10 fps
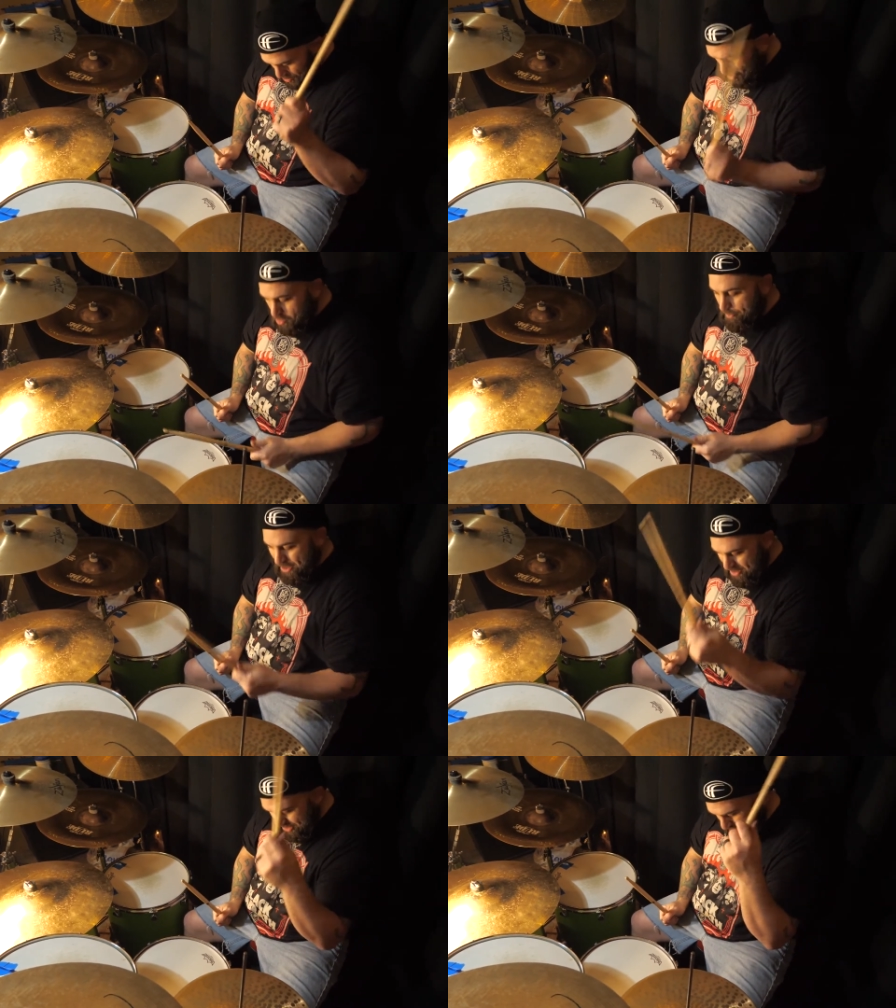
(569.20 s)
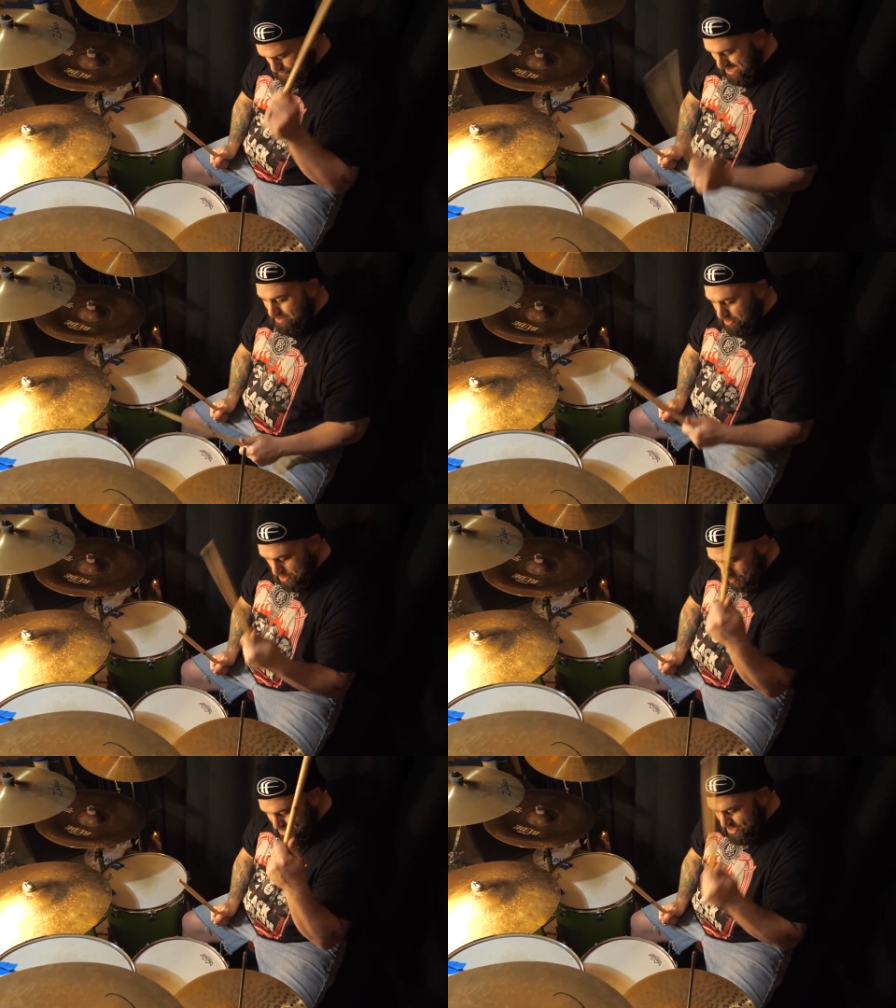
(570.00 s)
all about that power.
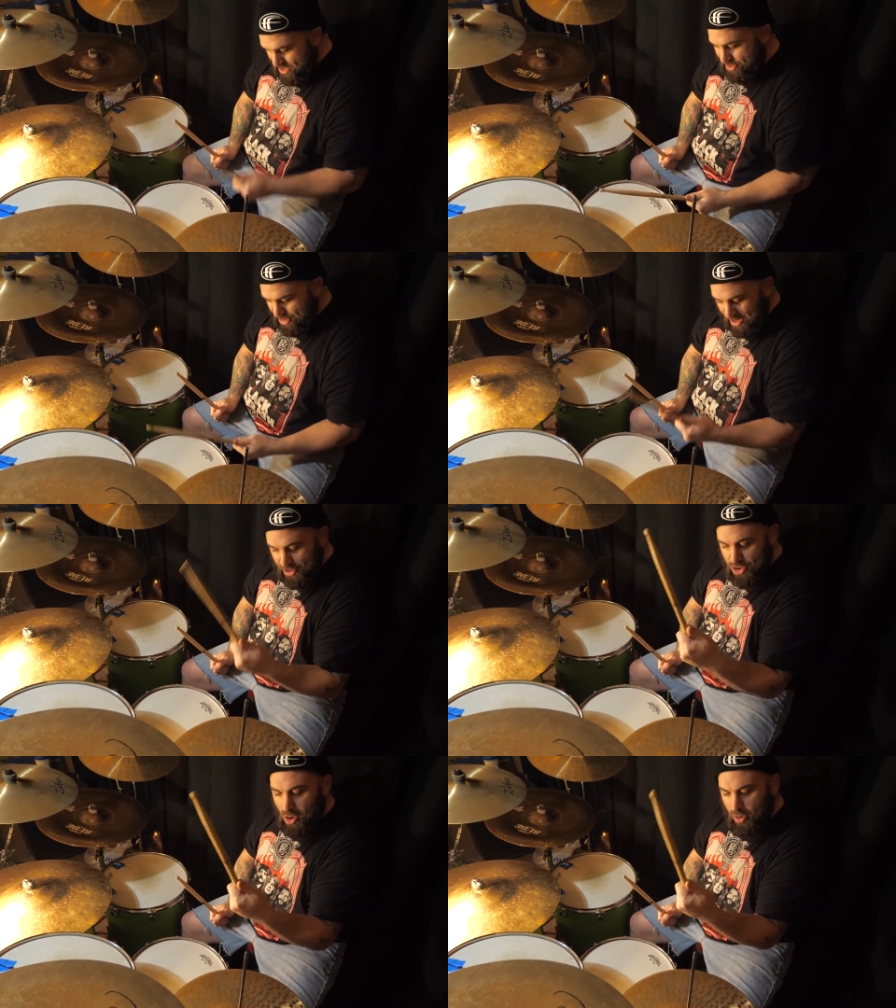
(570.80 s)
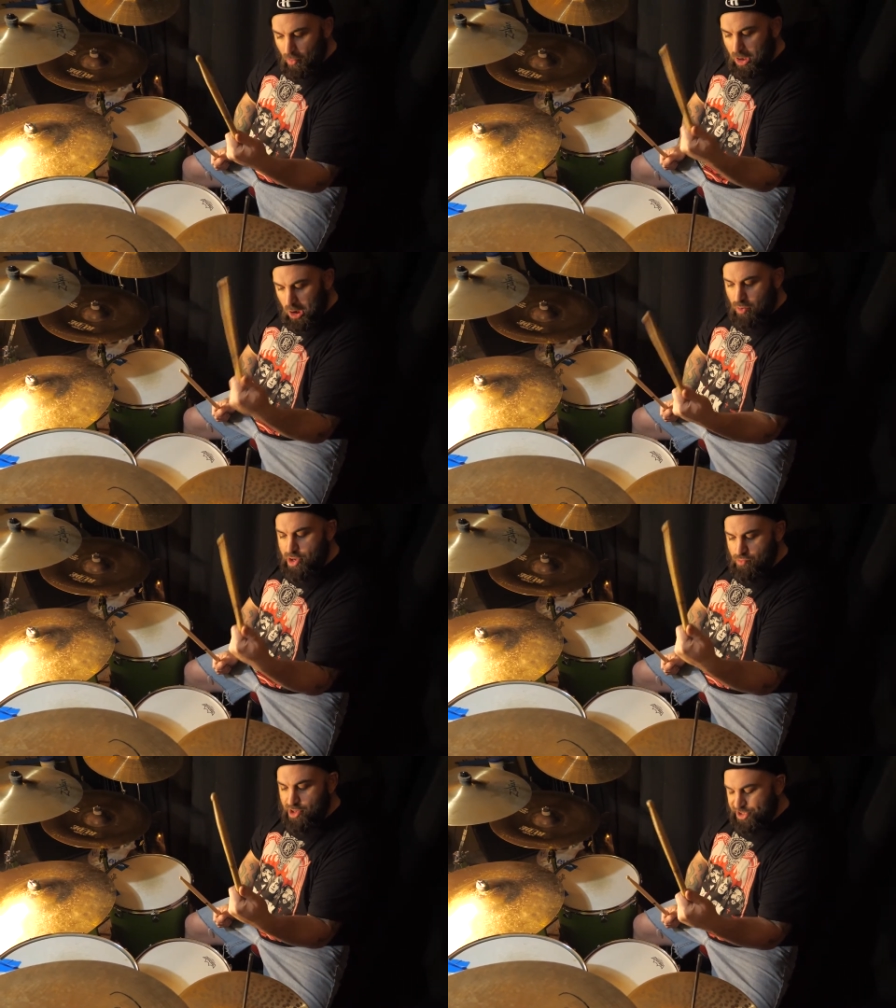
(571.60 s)
And then when you're hitting down, you kind of want to lock
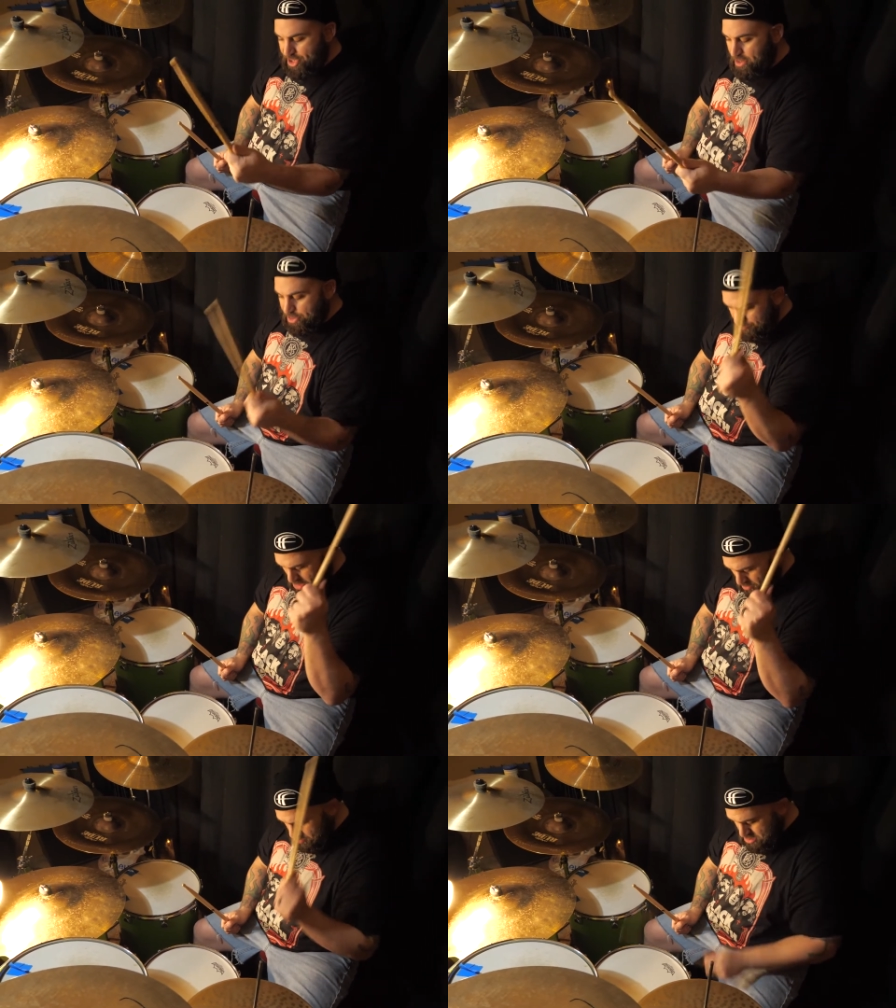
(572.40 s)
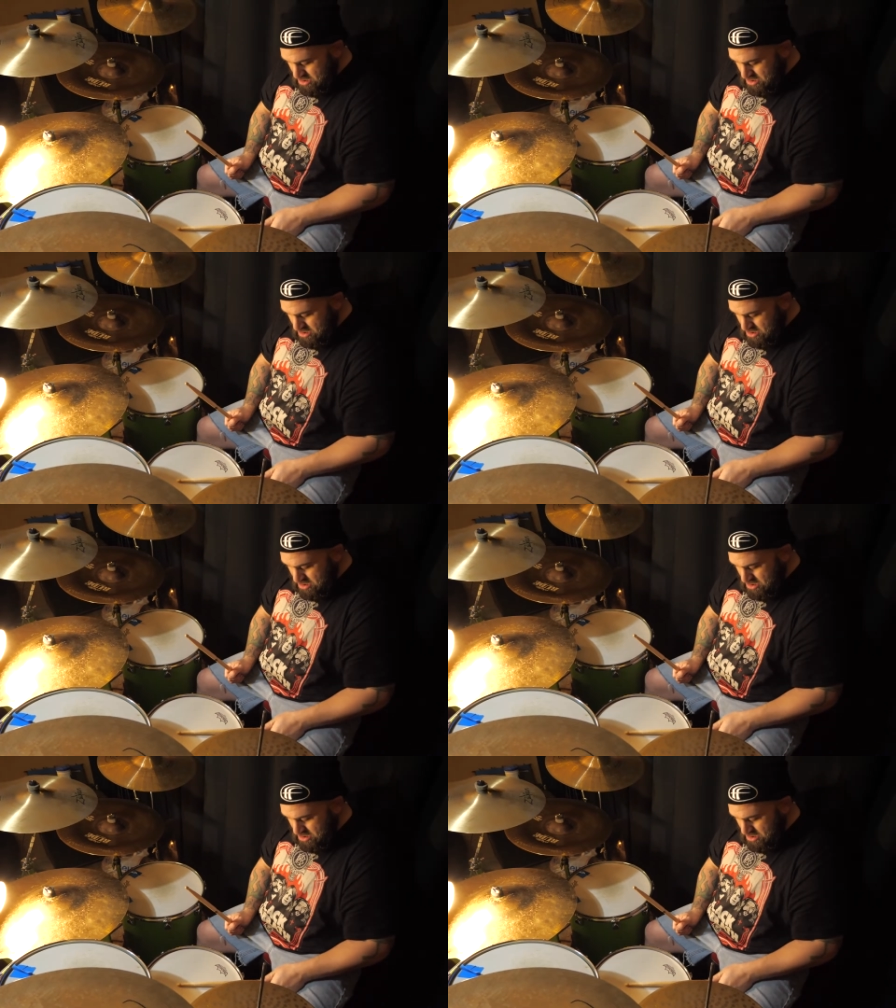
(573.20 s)
your wrist out as well.